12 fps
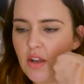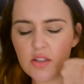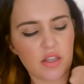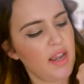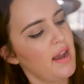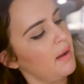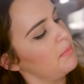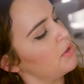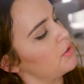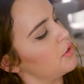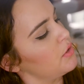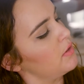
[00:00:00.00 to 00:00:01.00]
So yeah, I'm
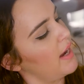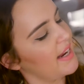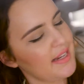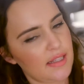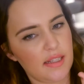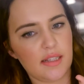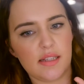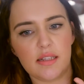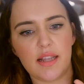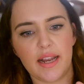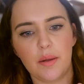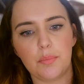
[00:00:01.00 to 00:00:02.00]
not sure. I guess this is
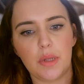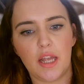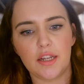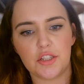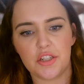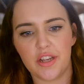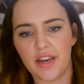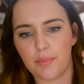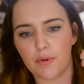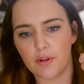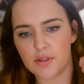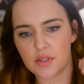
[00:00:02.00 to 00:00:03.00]
like a blush and a
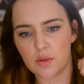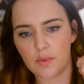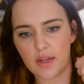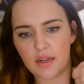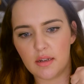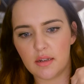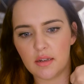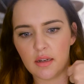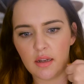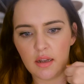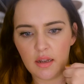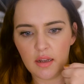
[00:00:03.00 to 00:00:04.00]
bronzer one,
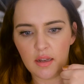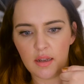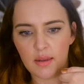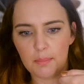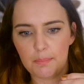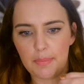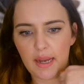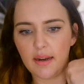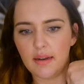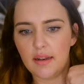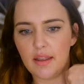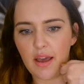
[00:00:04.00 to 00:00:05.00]
but
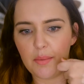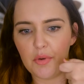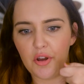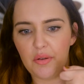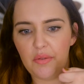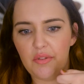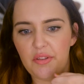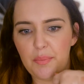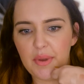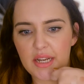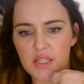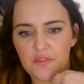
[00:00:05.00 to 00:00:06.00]
I'm not the
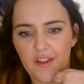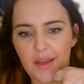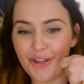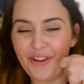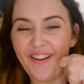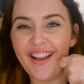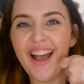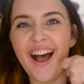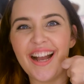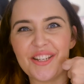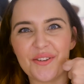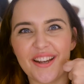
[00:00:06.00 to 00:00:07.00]
biggest fan.
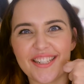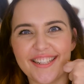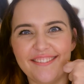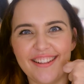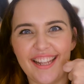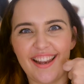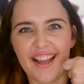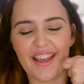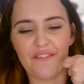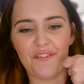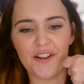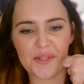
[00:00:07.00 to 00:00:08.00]
I do actually really like
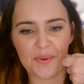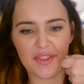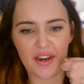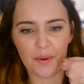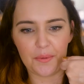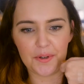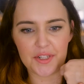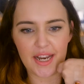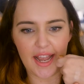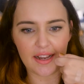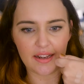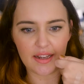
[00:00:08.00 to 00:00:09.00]
that first one that I wore
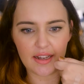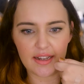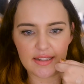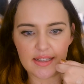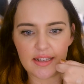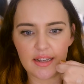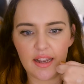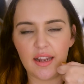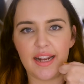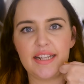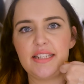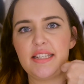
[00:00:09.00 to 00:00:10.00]
today. It's
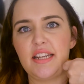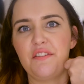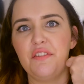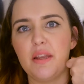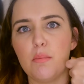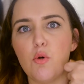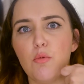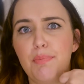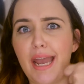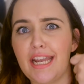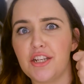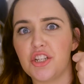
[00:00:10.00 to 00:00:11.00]
like, it's definitely more
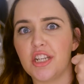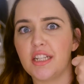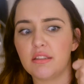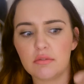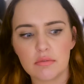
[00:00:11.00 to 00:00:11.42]
beigey.